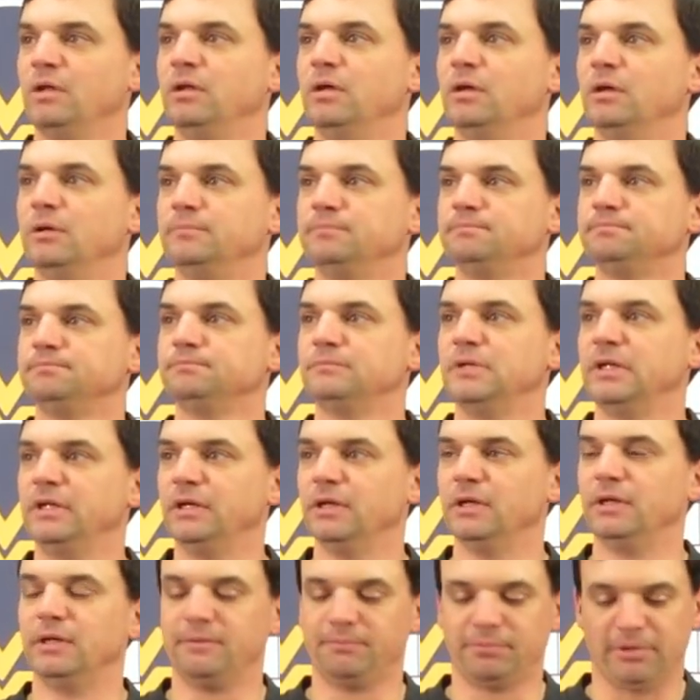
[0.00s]
He
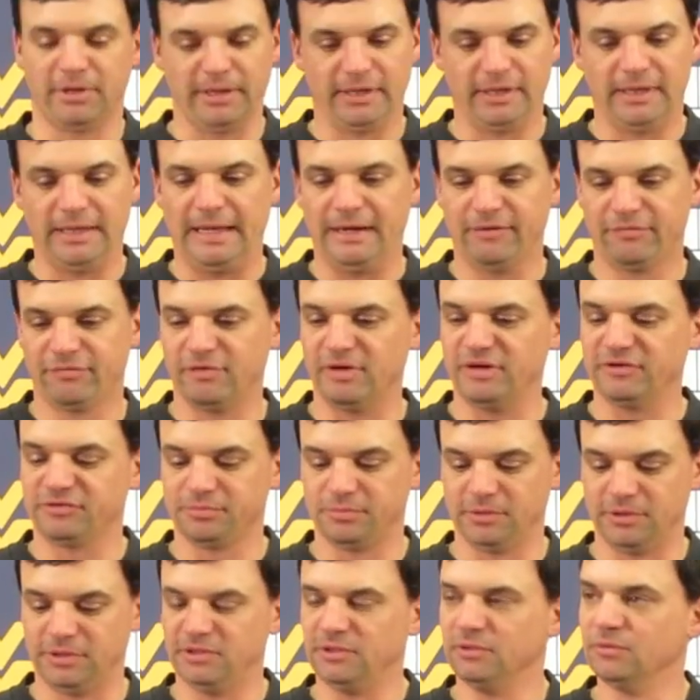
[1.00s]
did. He played a lot of
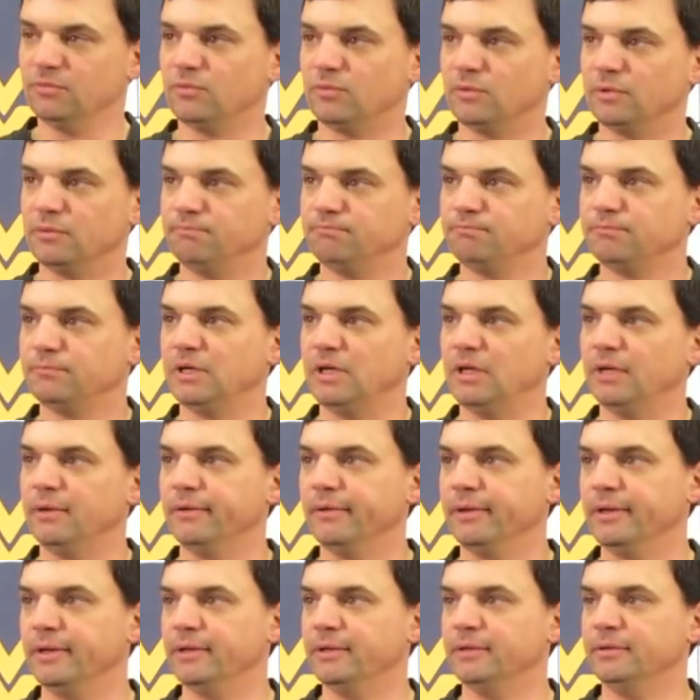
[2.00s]
freshmen in year one.
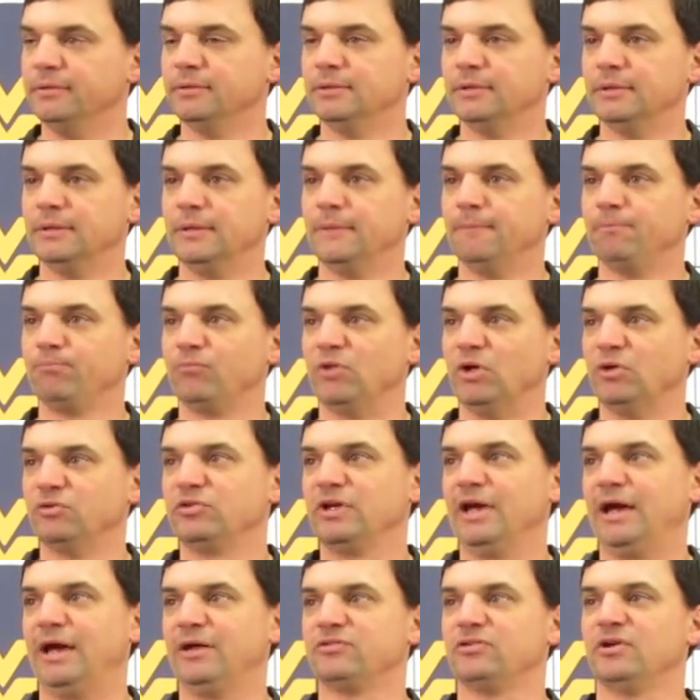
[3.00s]
And those
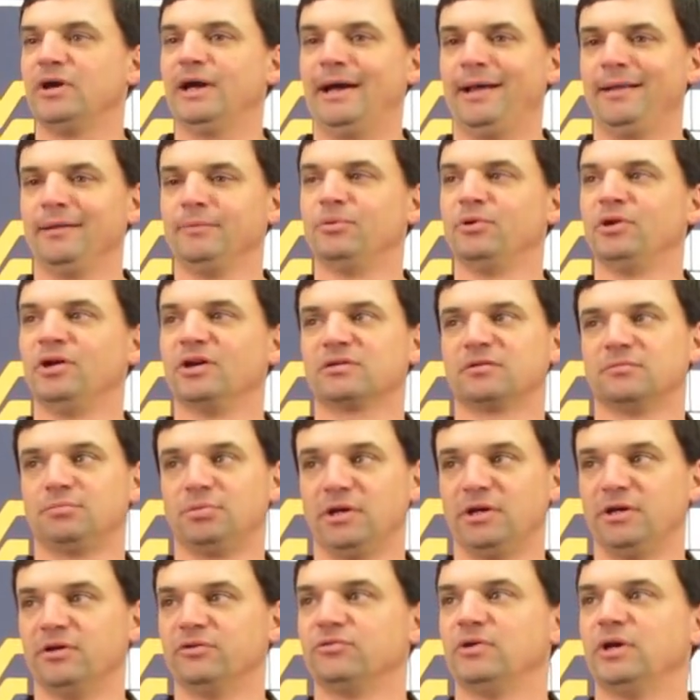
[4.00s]
guys are highly productive
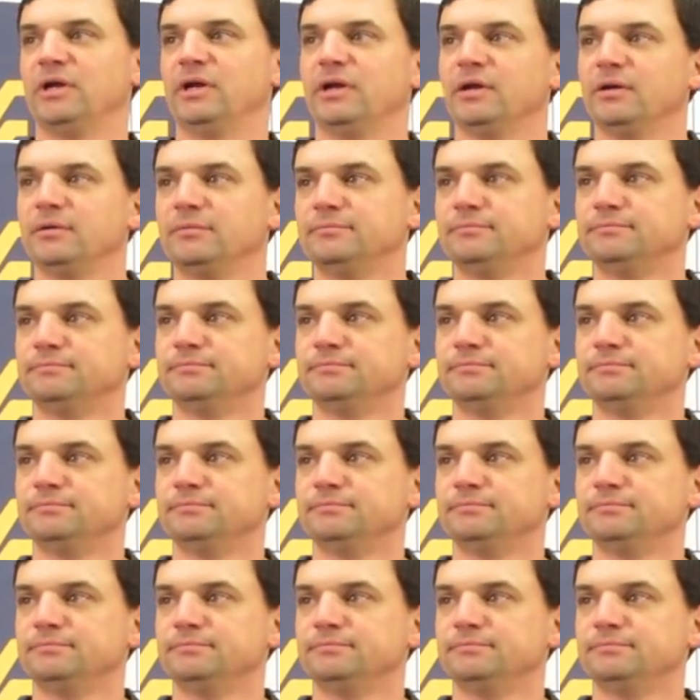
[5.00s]
players right now.